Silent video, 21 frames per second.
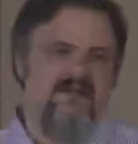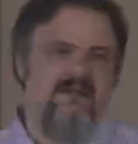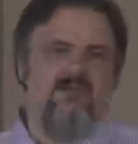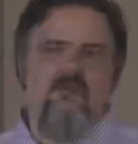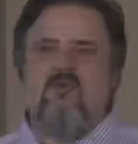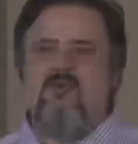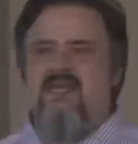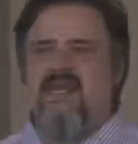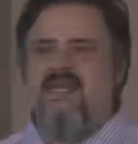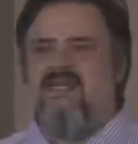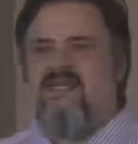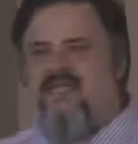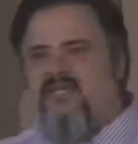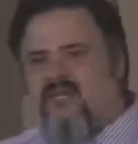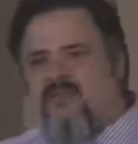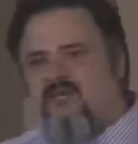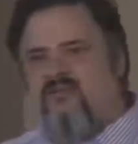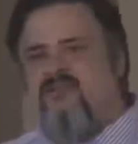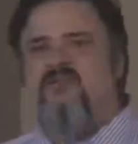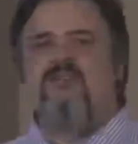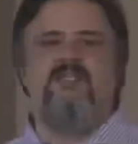And when we
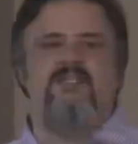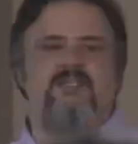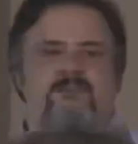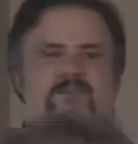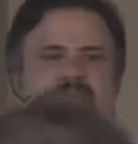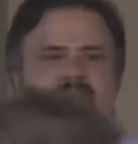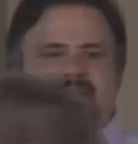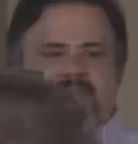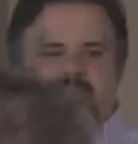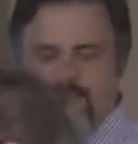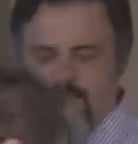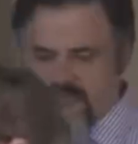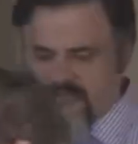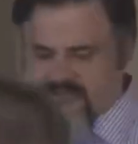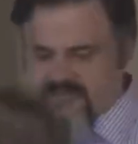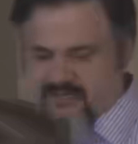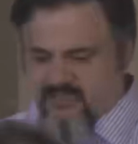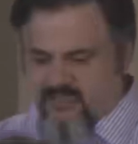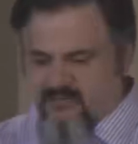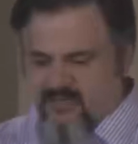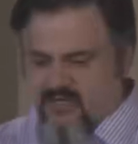adhere to these principles
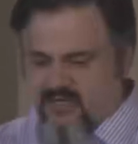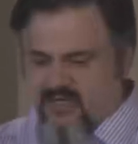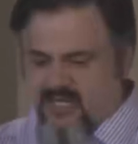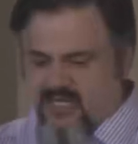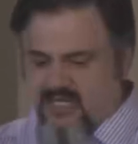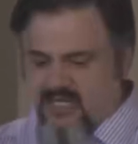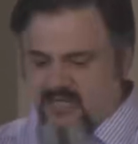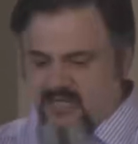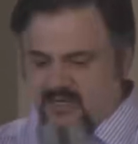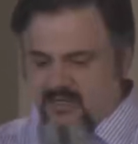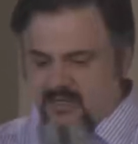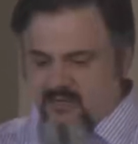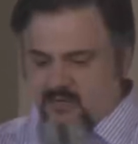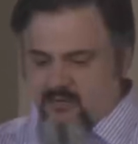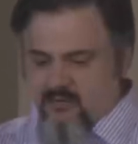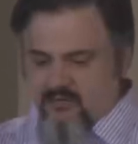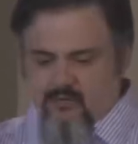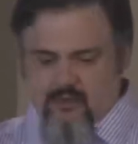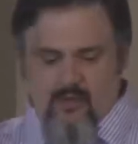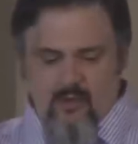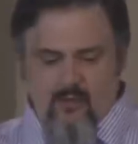as a community,
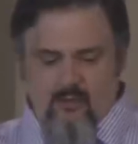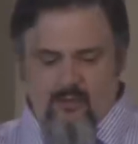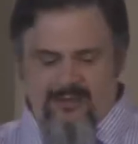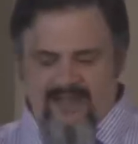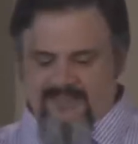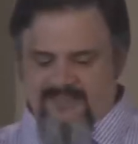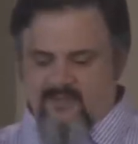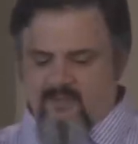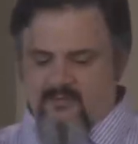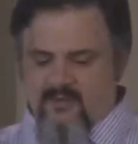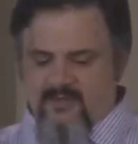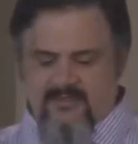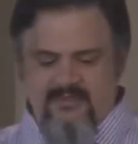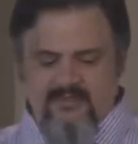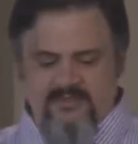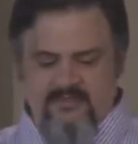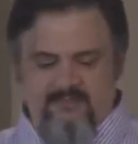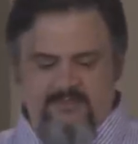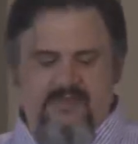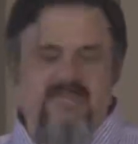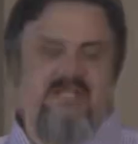OWASP
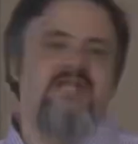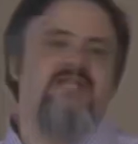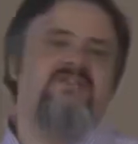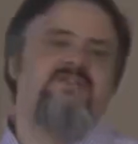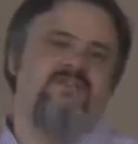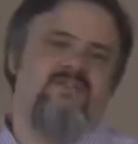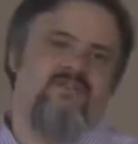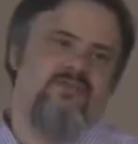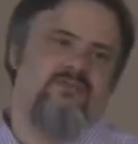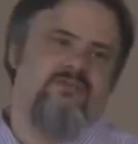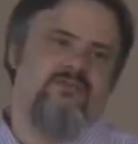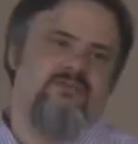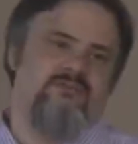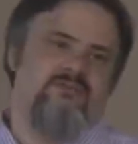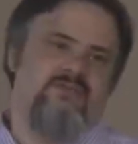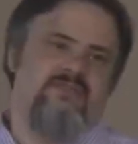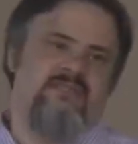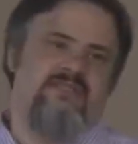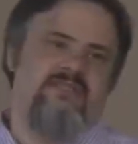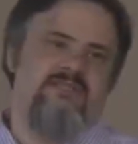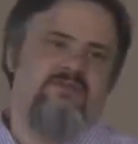wins because of you.
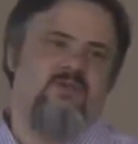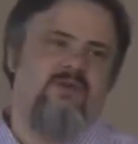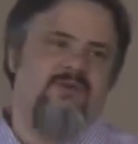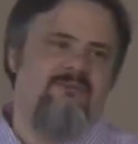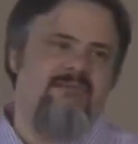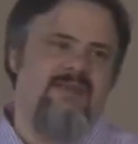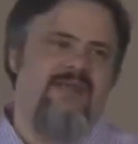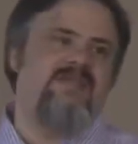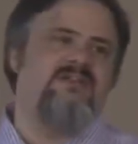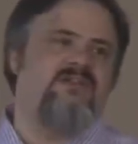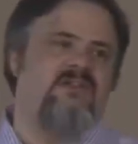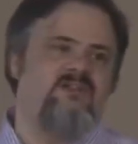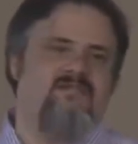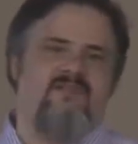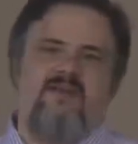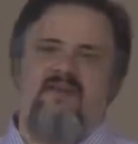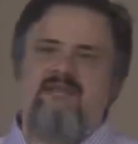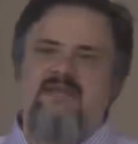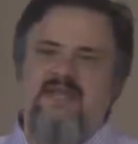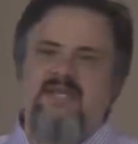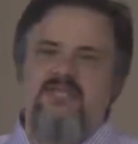And this is what makes our
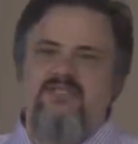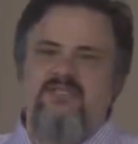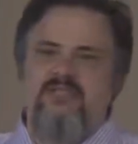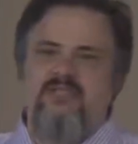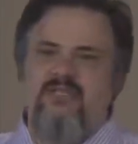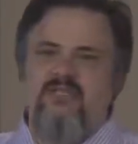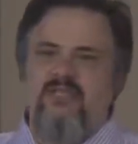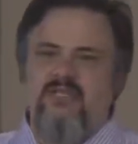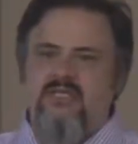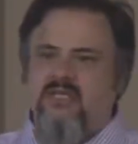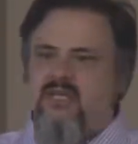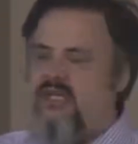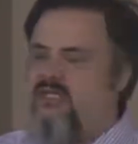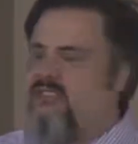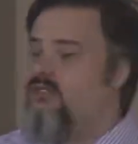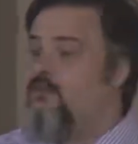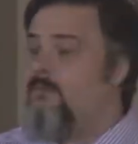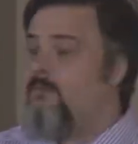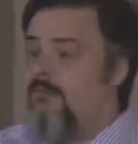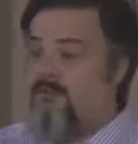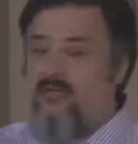foundation uh,
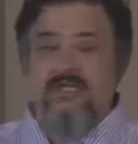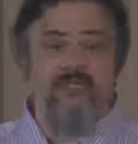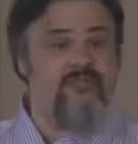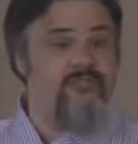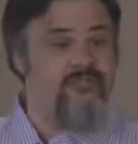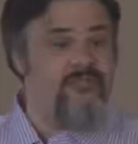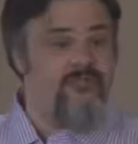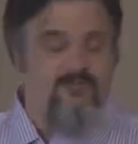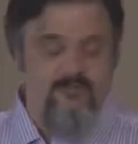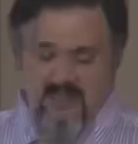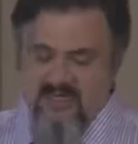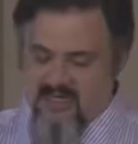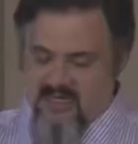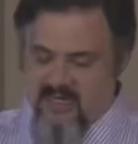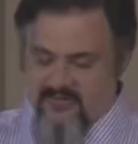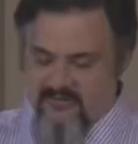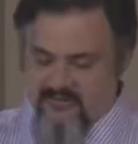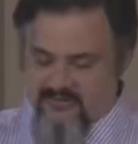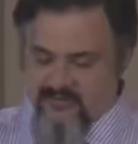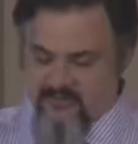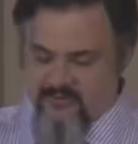so precious to me and
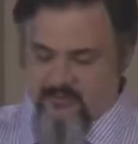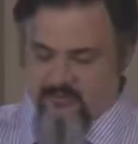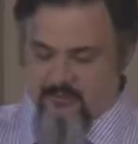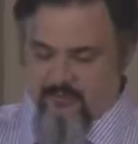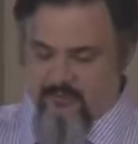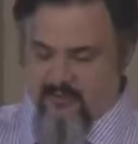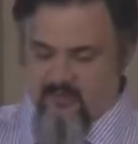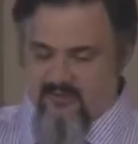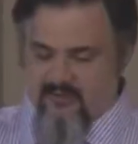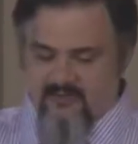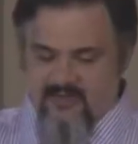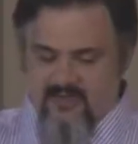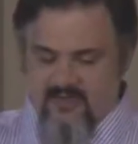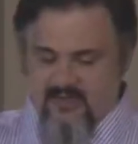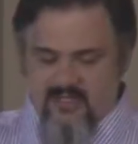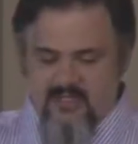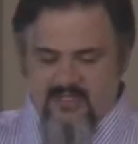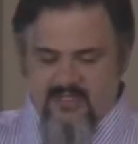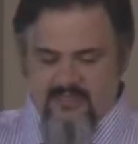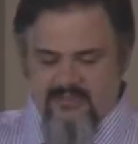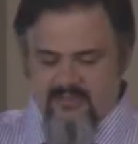others who are a part of it.
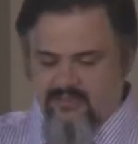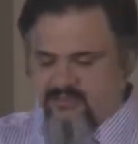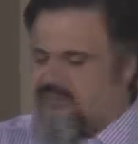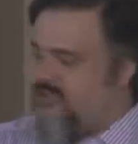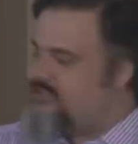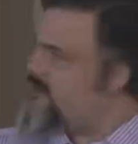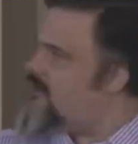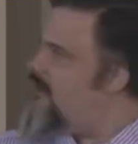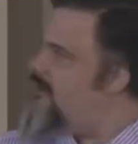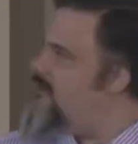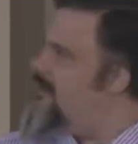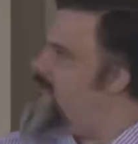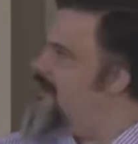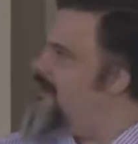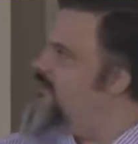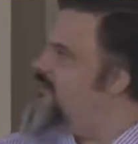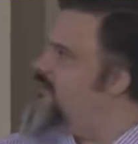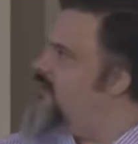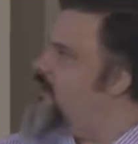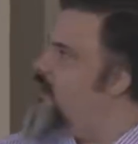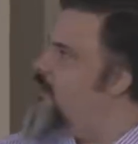So let's talk
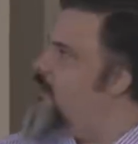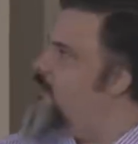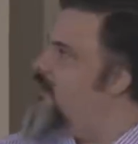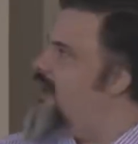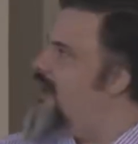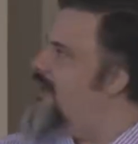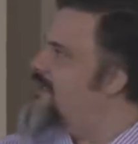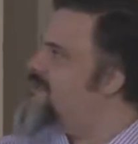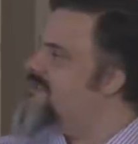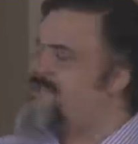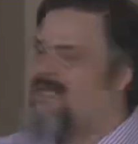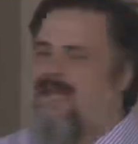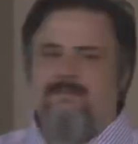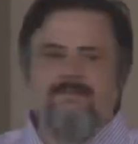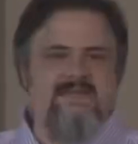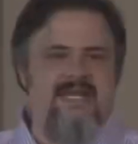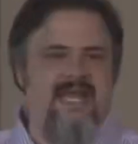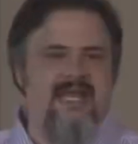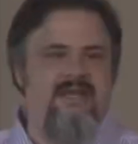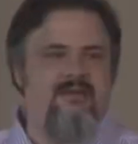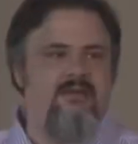about the OWASP
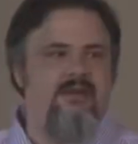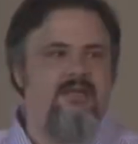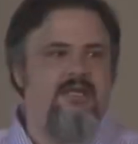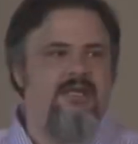top 10.